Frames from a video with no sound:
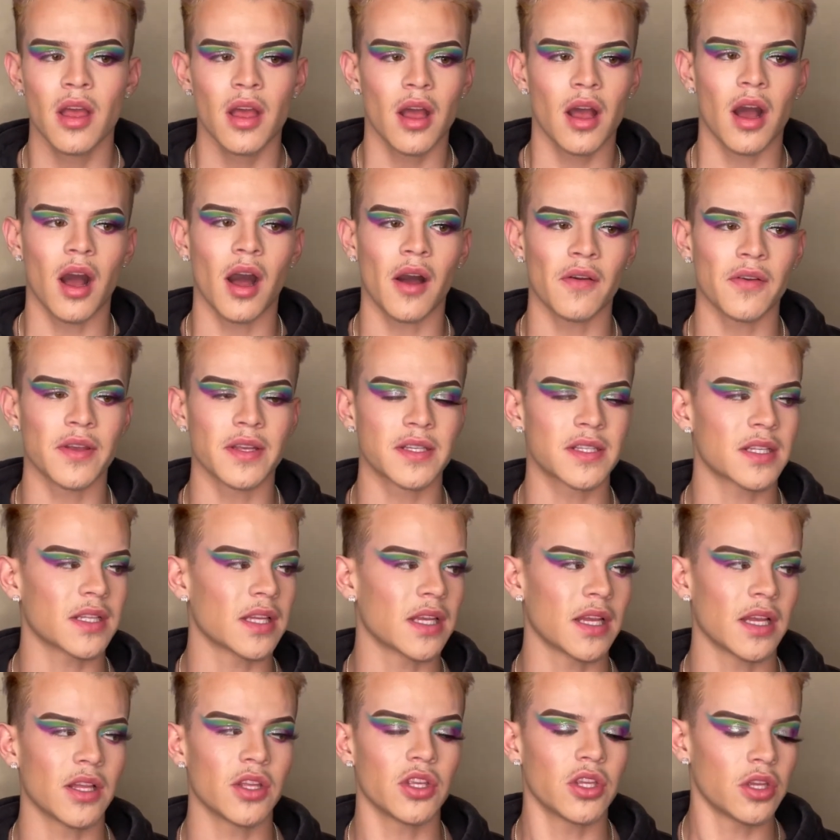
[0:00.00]

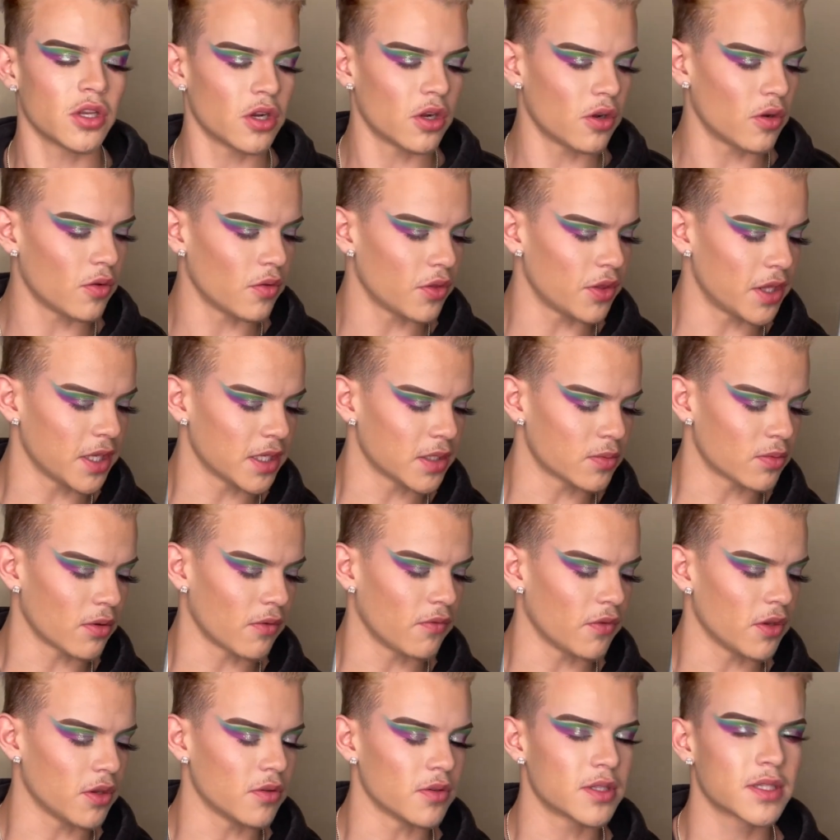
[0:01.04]
obviously, you know, these
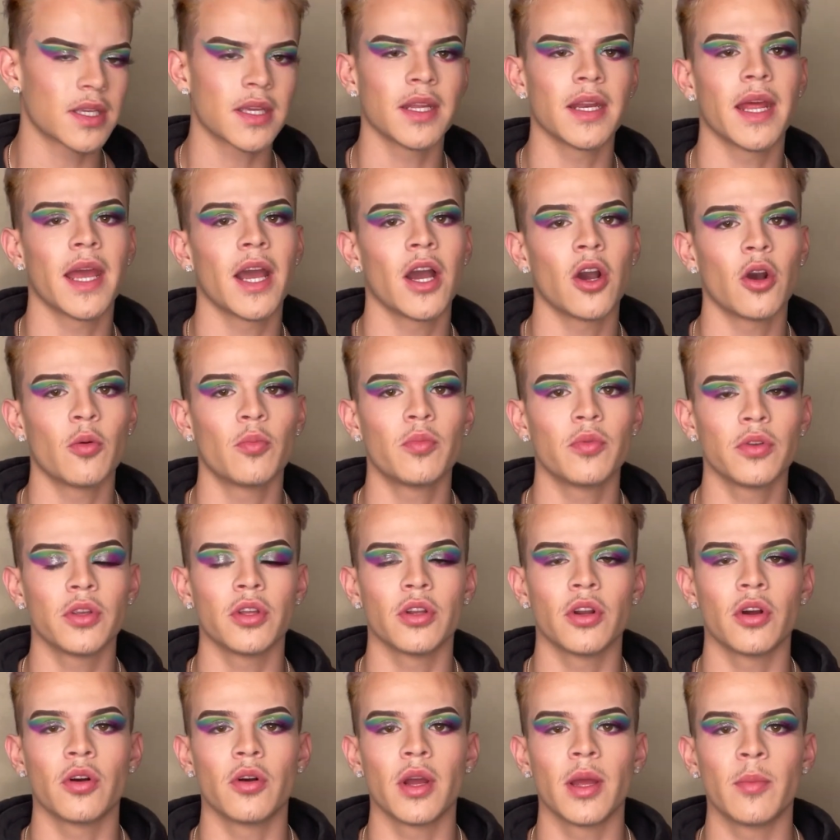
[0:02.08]
reviews can help, you
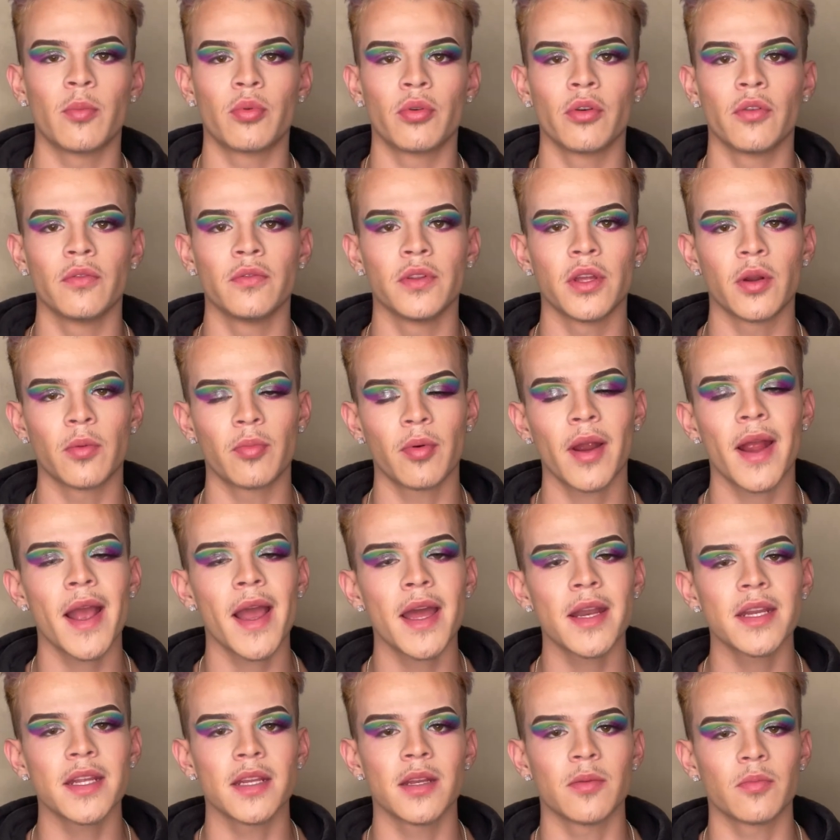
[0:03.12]
know, improve their brand
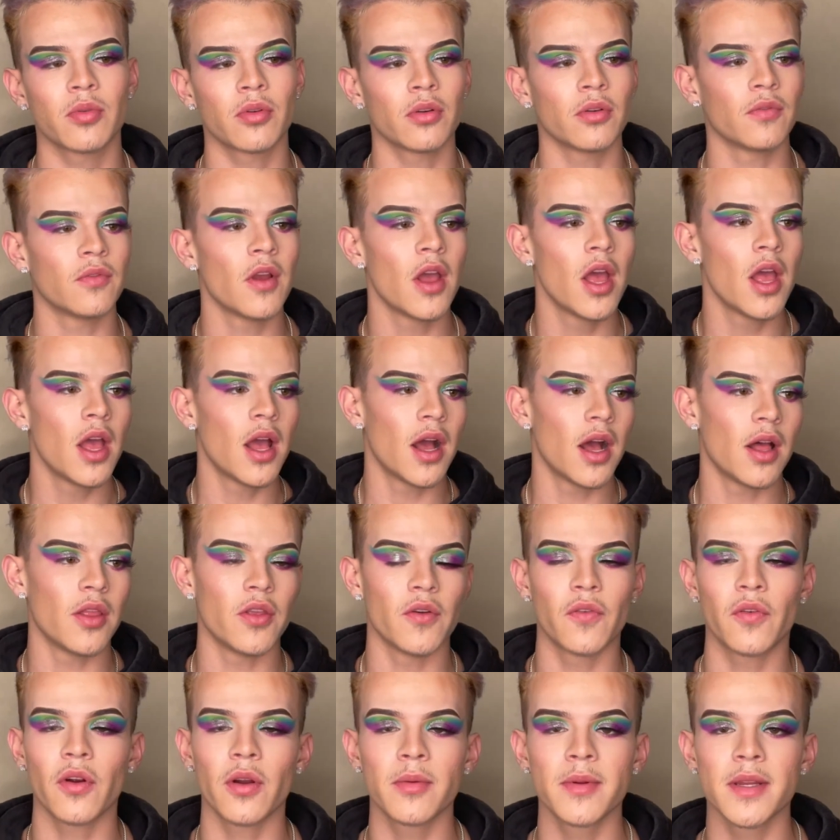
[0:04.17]
and improve the
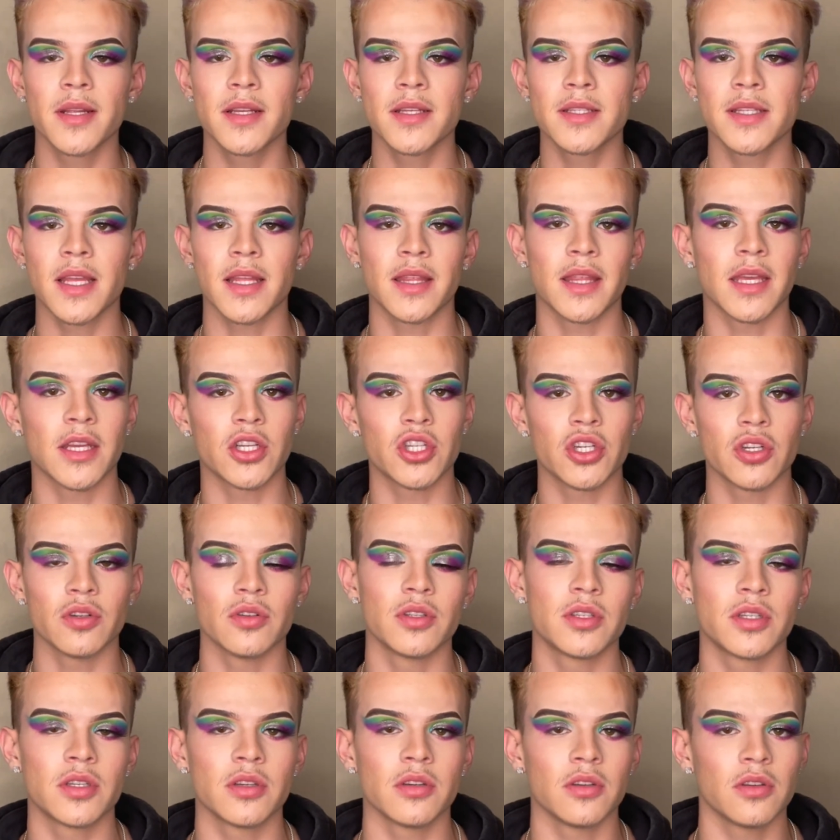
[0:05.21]
formulas that they choose
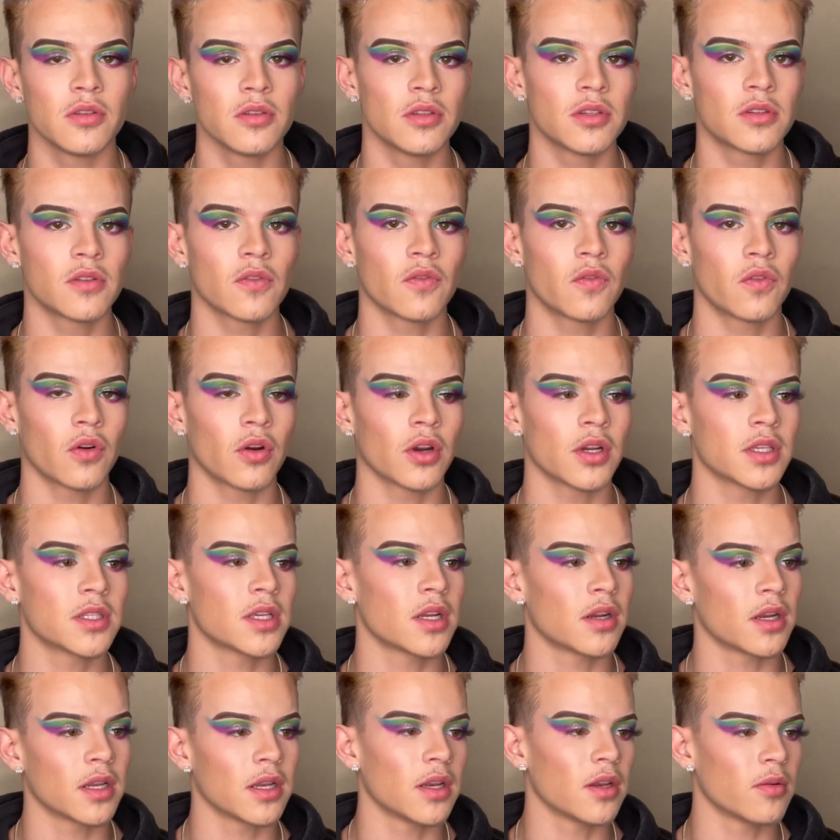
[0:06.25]
to use for
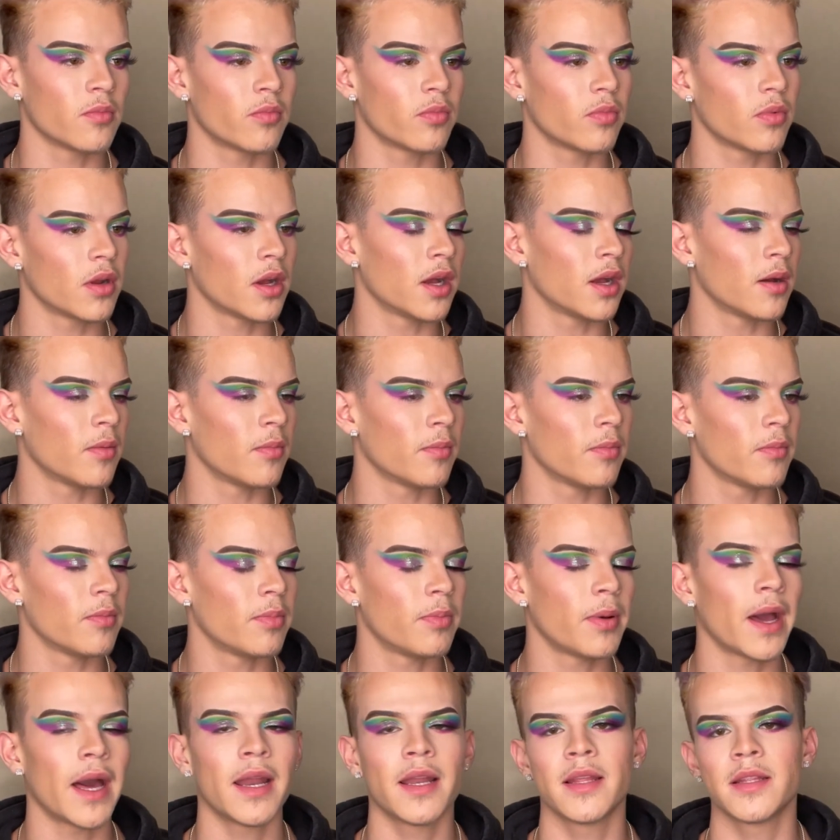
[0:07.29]
certain
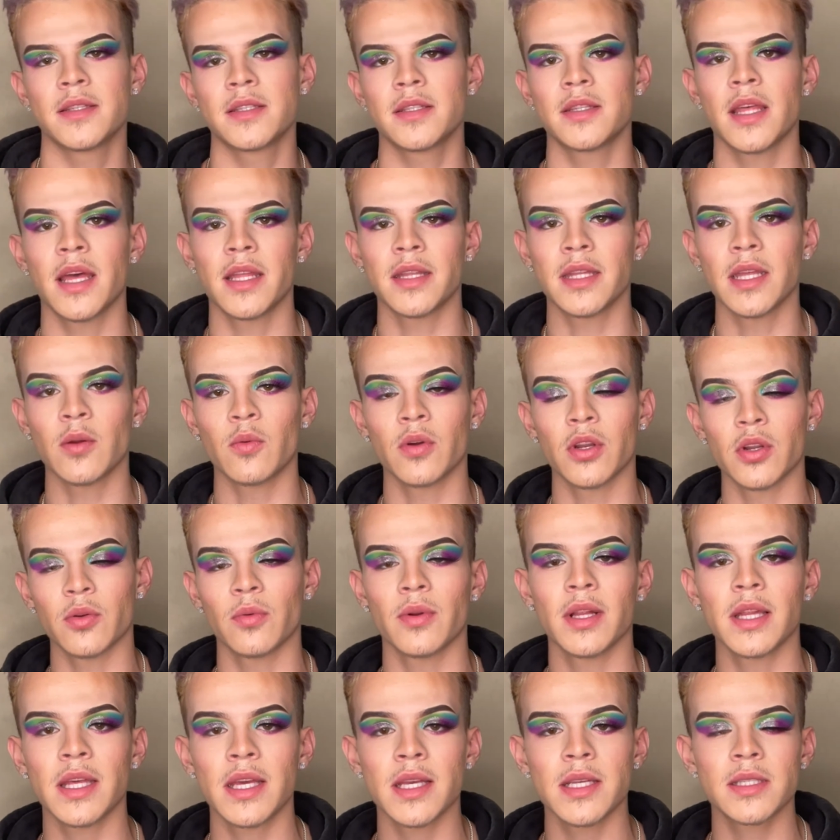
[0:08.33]
palettes that they want to
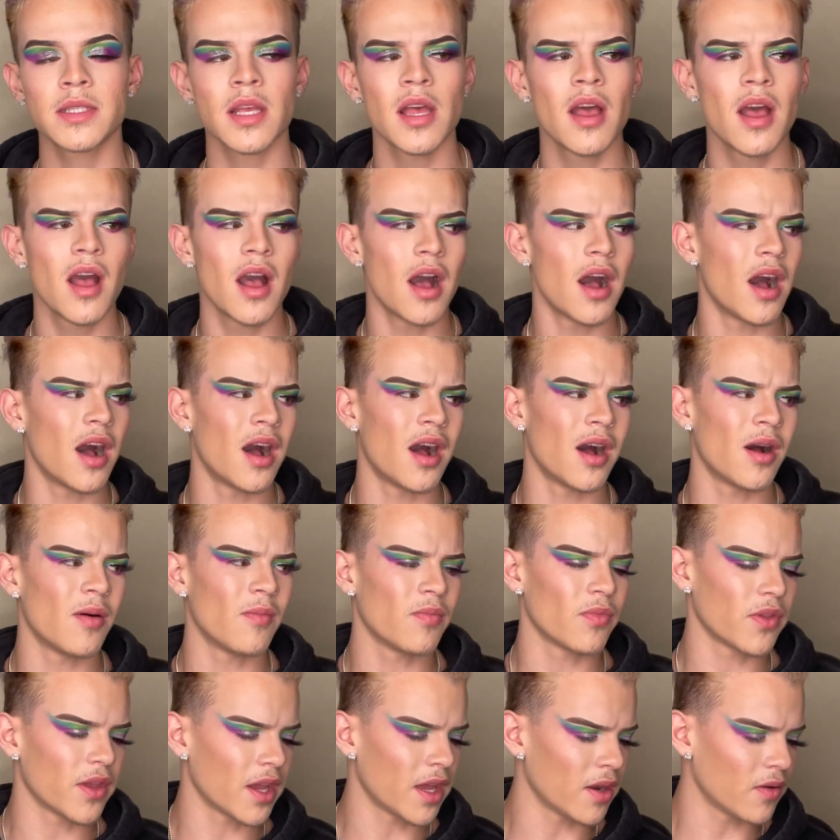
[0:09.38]
release.
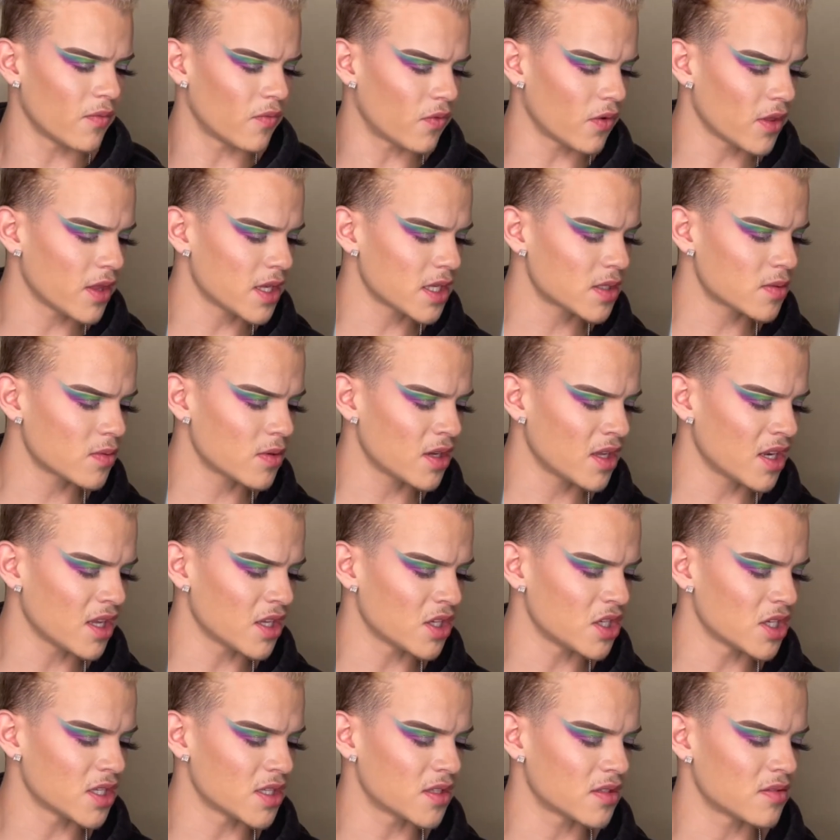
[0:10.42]
And for this one,
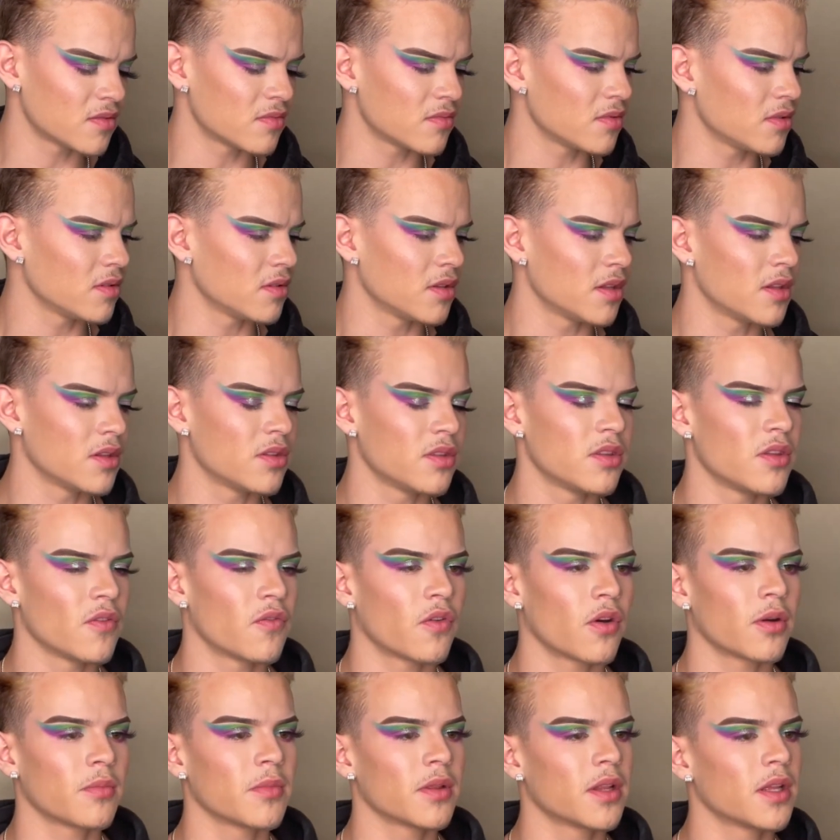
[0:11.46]
the
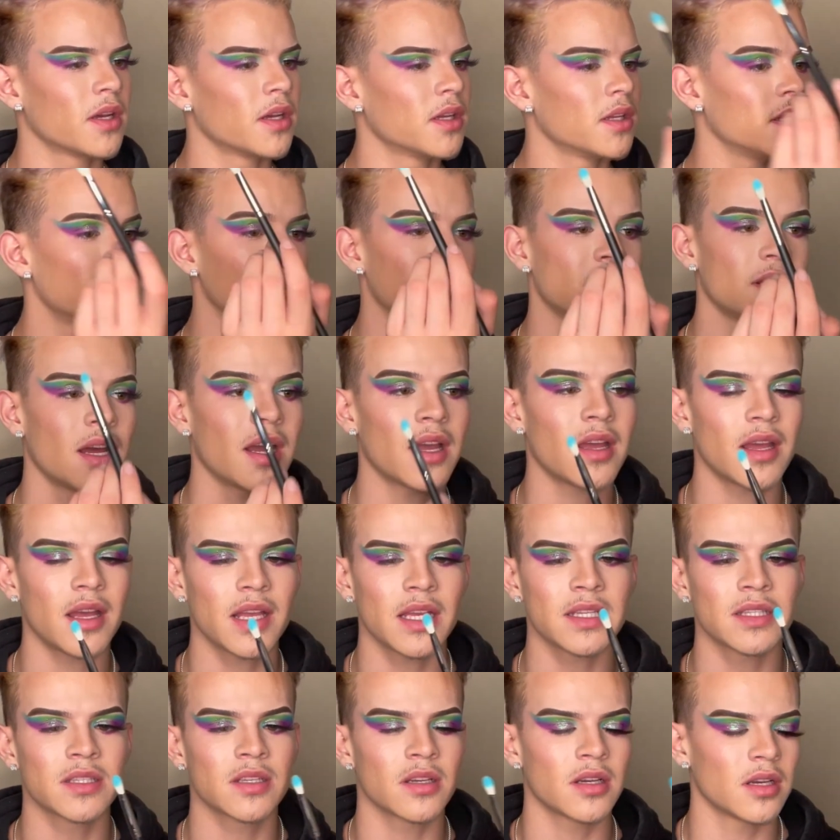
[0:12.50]
formula is not as
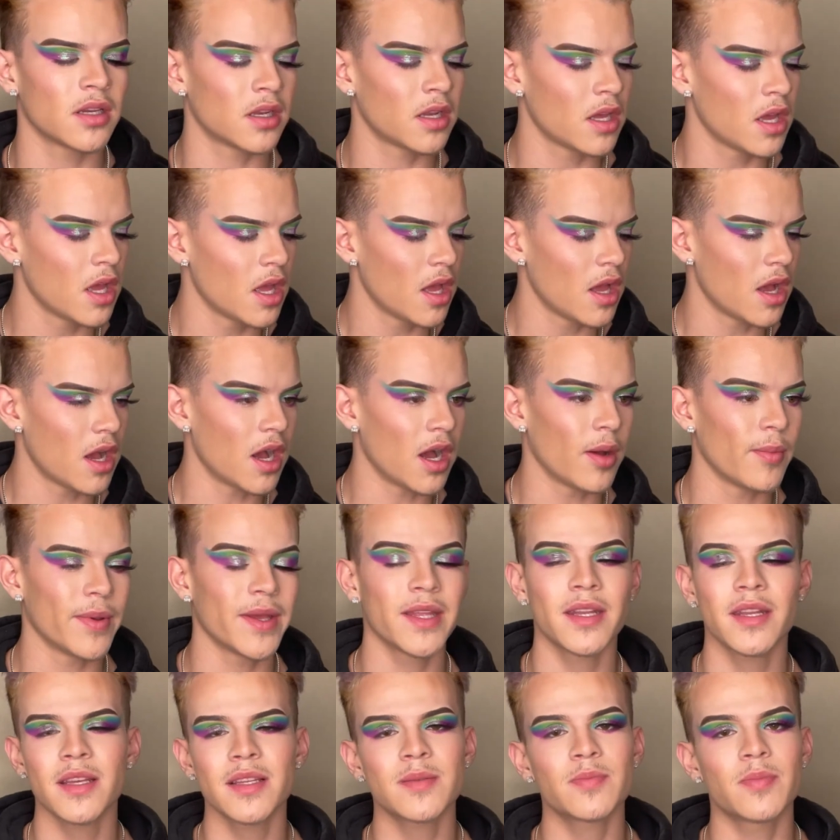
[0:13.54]
good. It
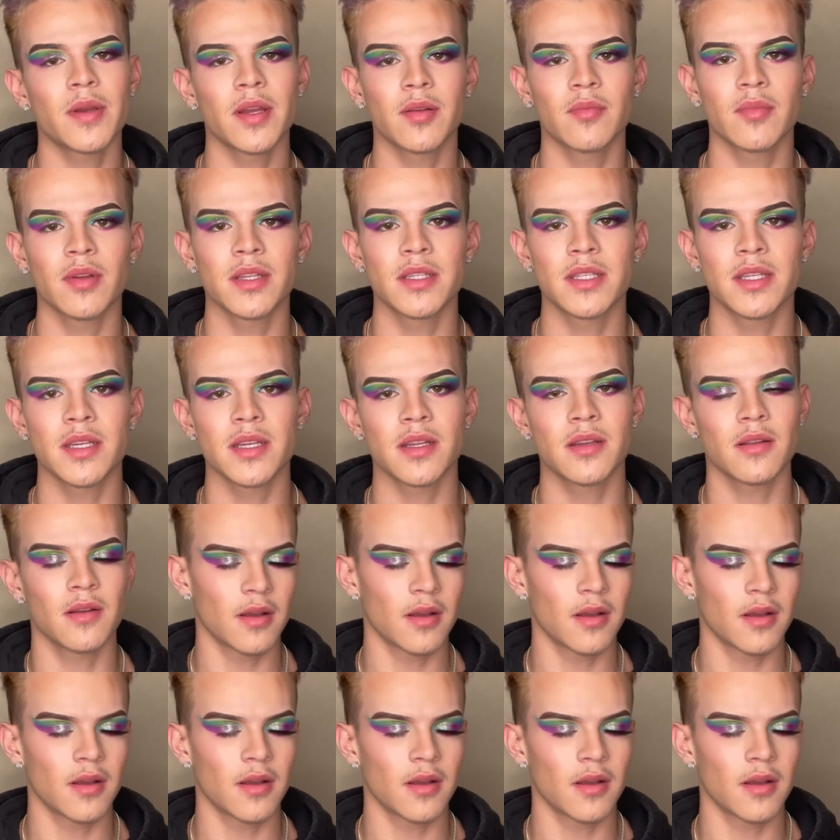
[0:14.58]
is pigmented,